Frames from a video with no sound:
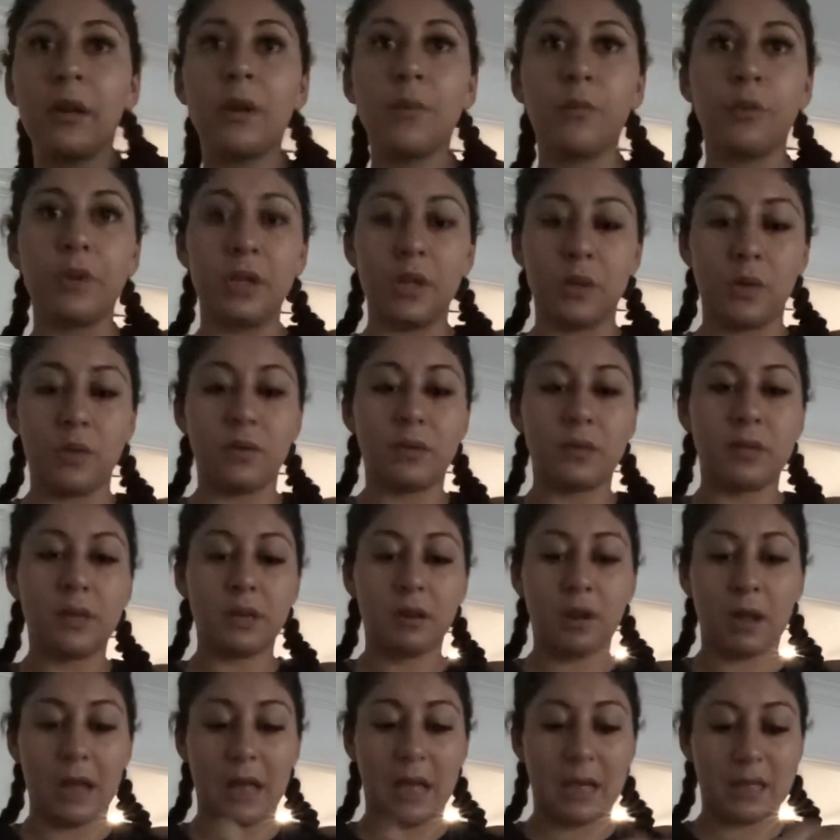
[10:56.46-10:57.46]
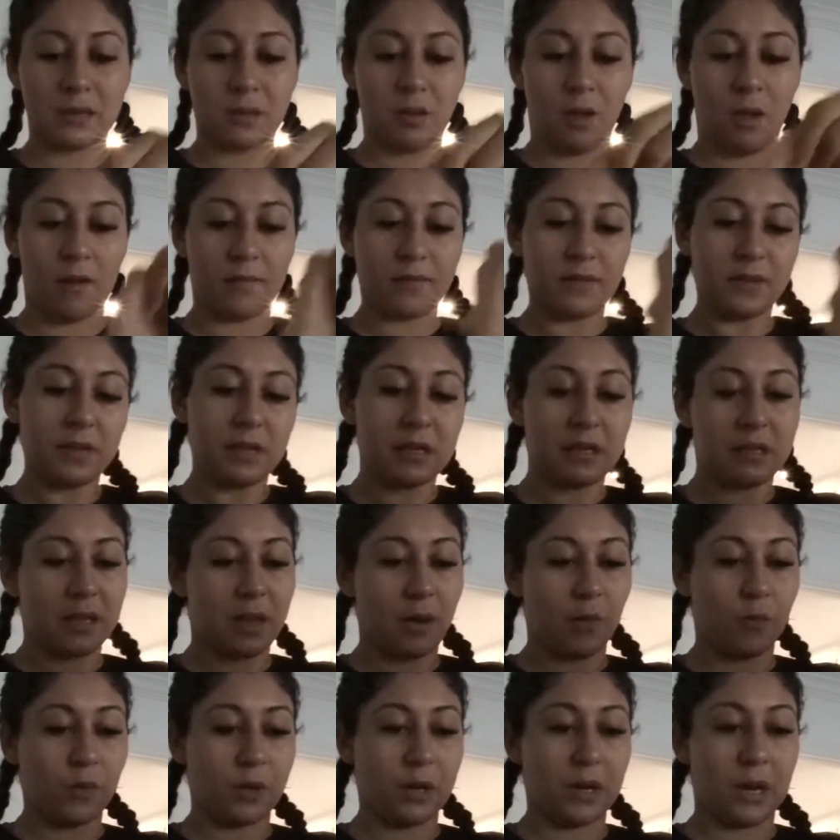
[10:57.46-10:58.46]
reuse it as often as
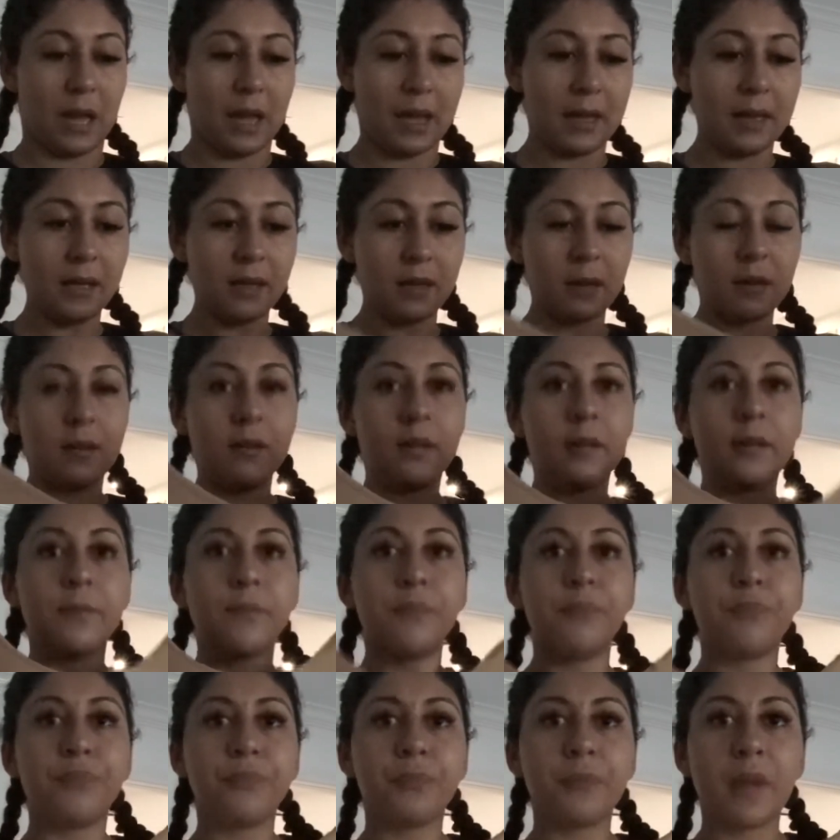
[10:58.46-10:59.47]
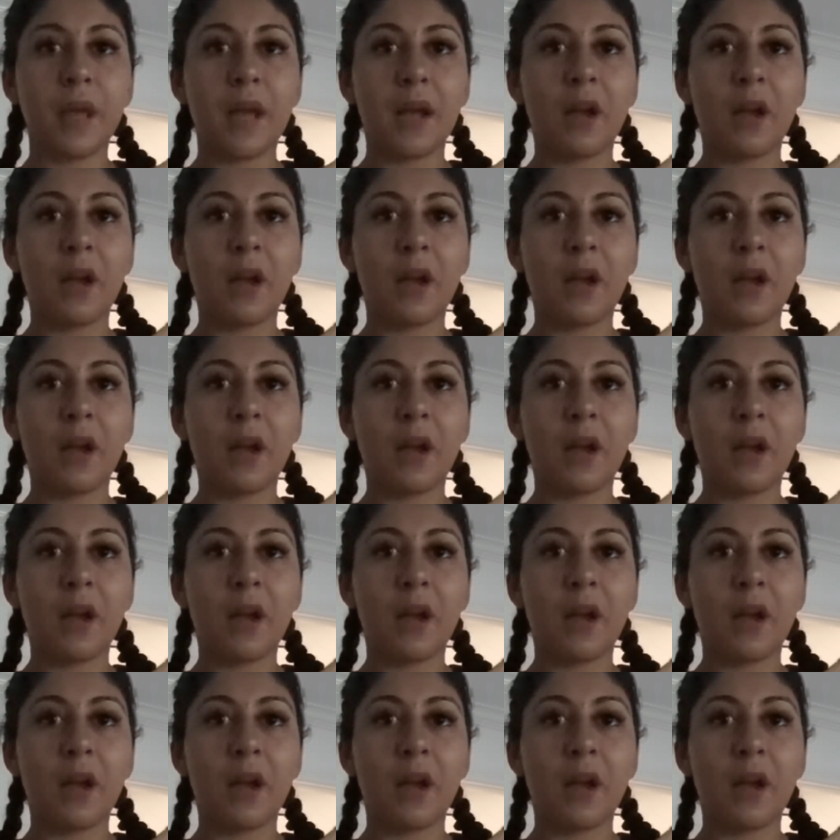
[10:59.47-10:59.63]
I would like. I